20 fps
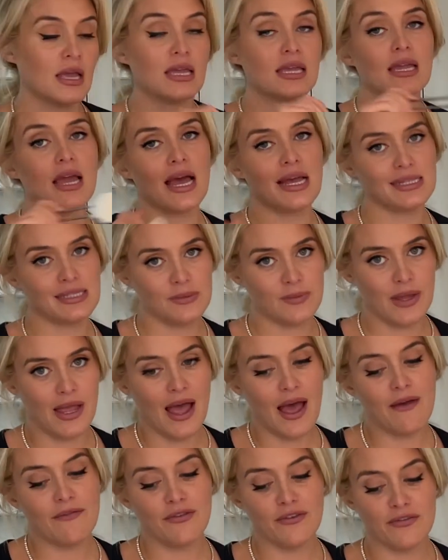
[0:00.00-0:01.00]
Yes, we
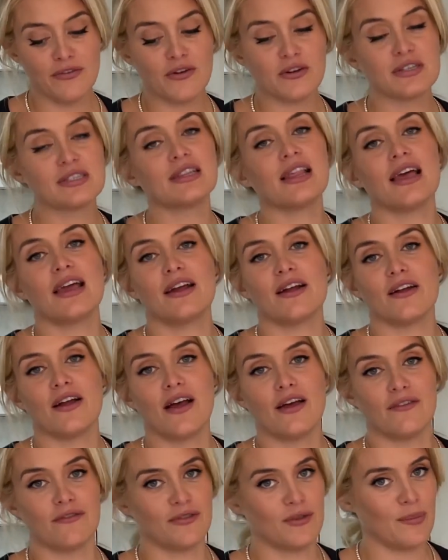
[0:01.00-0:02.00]
have the first layer
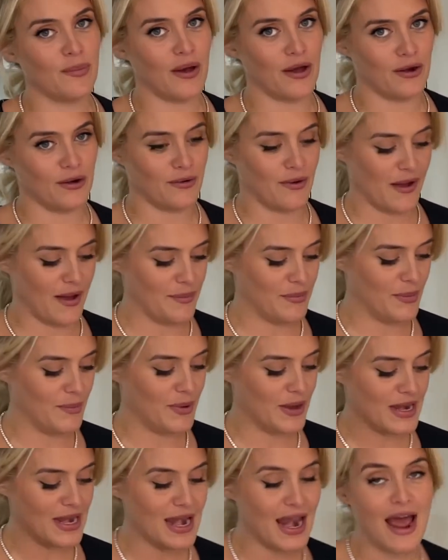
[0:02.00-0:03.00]
of the butter rub,
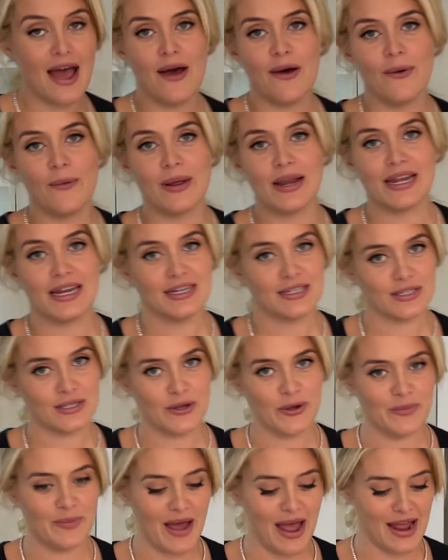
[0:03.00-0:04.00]
but now we need to
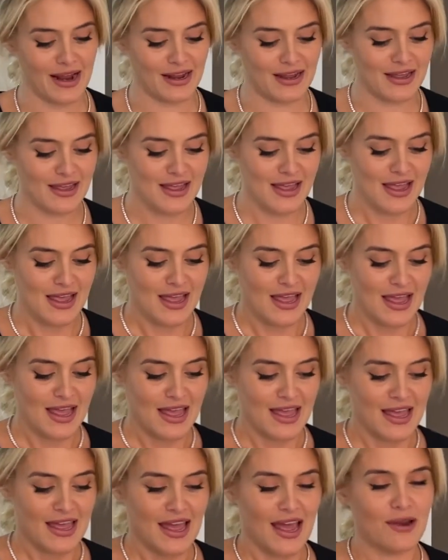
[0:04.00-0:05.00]
go back
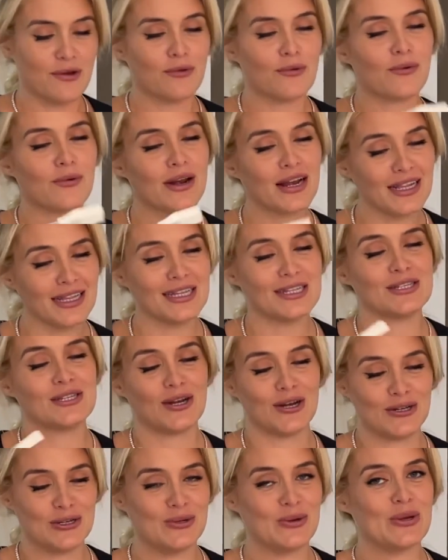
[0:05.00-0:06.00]
and really
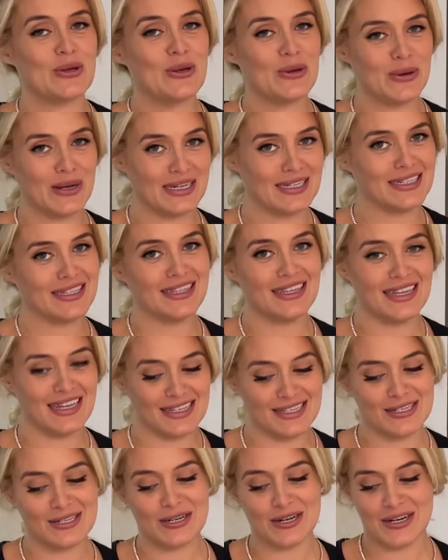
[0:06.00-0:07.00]
start to anoint
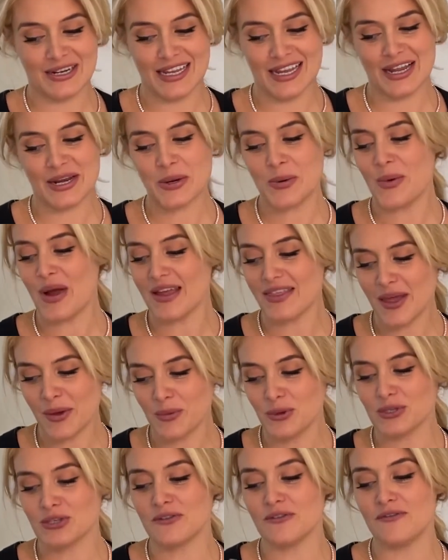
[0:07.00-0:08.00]
this turkey in a way that will
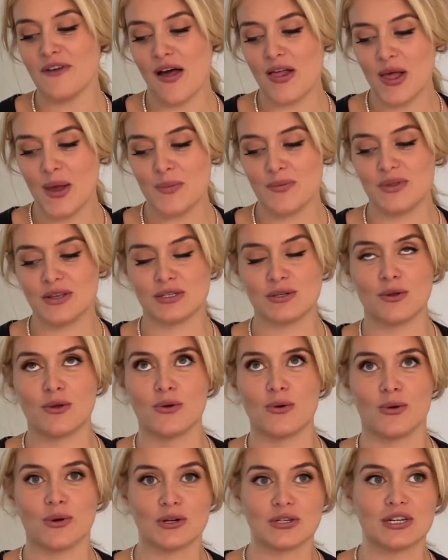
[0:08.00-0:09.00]
develop this
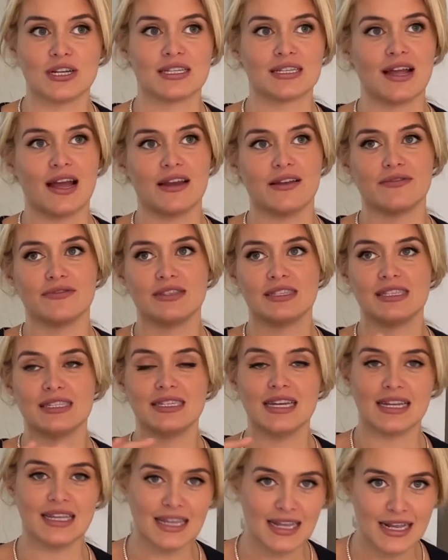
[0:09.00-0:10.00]
gorgeous kind of
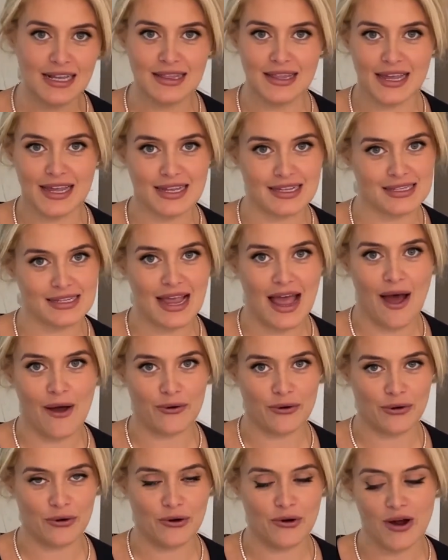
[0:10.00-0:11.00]
sticky glaze
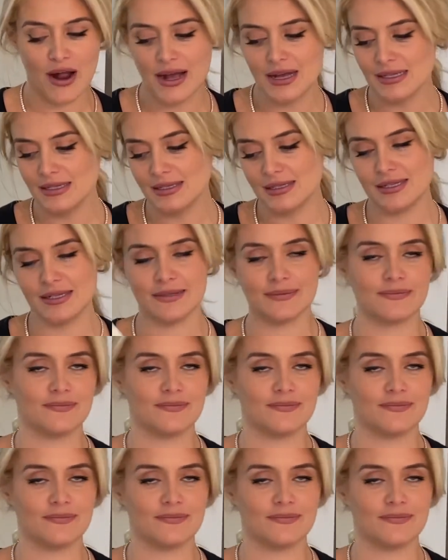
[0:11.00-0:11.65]
outer crust